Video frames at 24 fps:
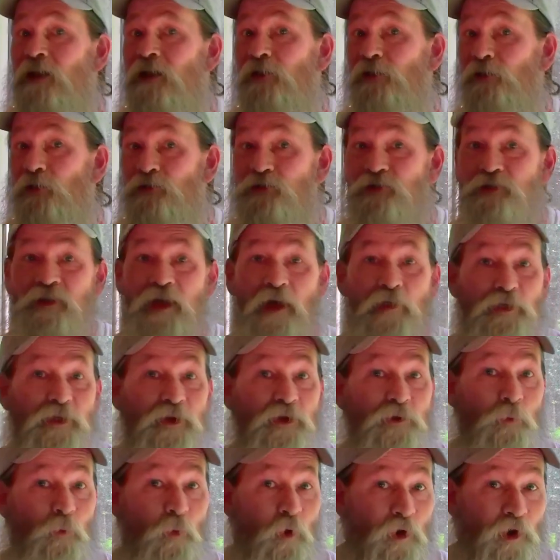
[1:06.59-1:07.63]
There's
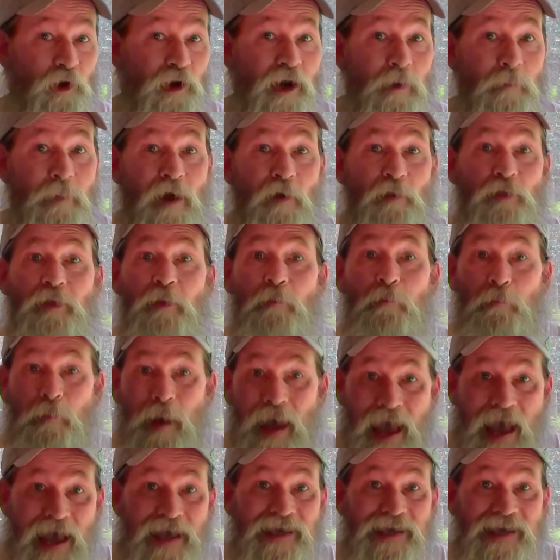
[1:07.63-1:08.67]
nothing worrying about the
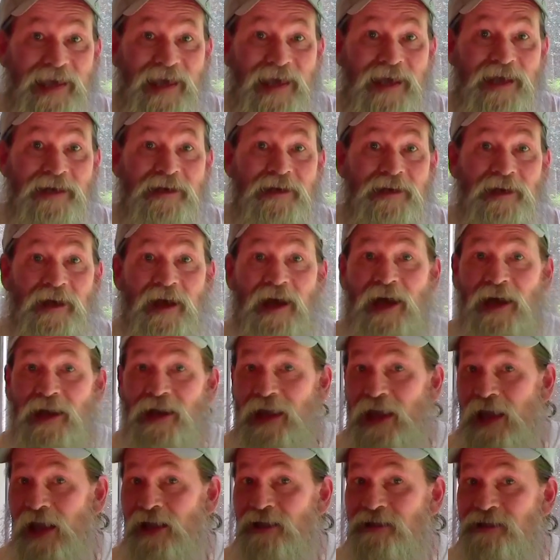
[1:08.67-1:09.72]
back end on
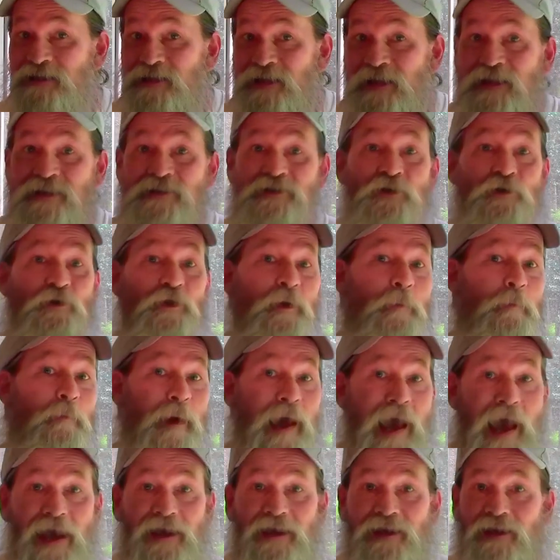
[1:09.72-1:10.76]
AdSense or the
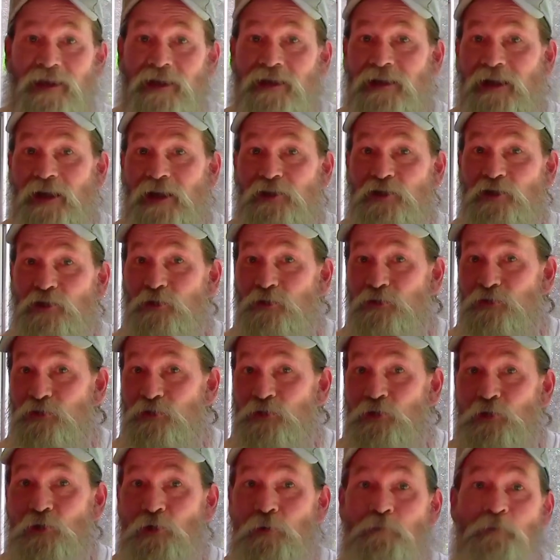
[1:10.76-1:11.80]
back end on
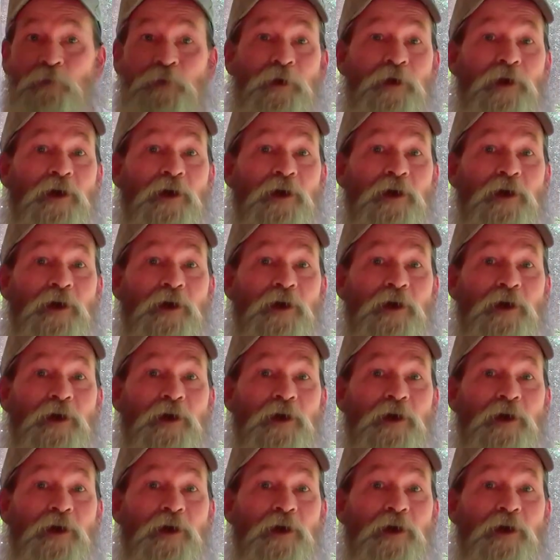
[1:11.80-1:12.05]
YouTube.